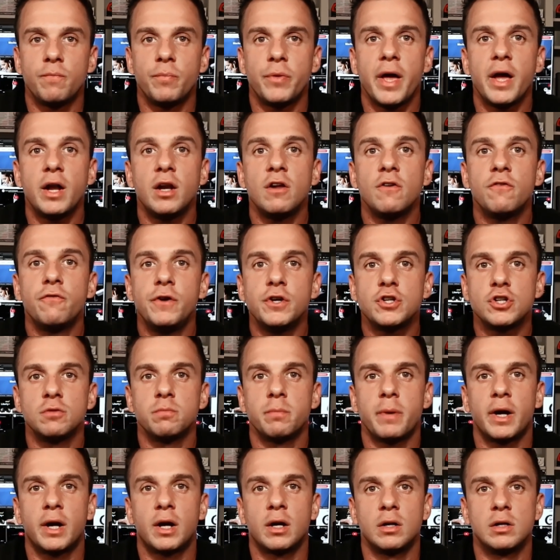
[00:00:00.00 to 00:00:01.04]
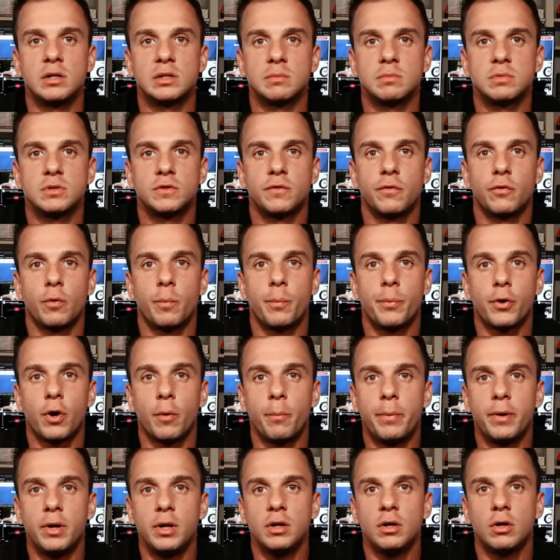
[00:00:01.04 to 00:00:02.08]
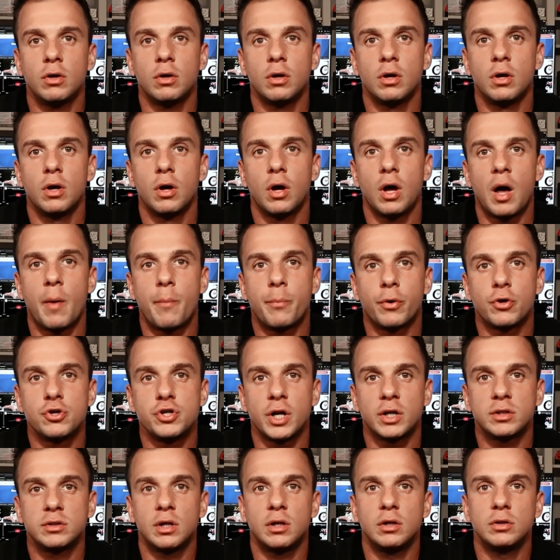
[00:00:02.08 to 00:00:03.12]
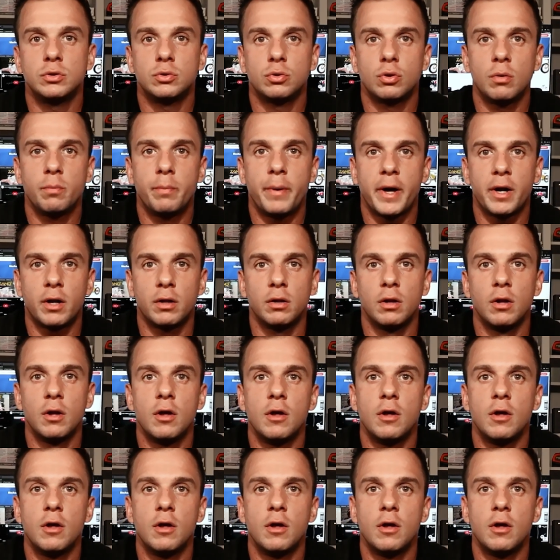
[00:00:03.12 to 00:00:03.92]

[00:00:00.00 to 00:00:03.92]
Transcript: and efficient mechanisms for propelling a projectile through a barrel.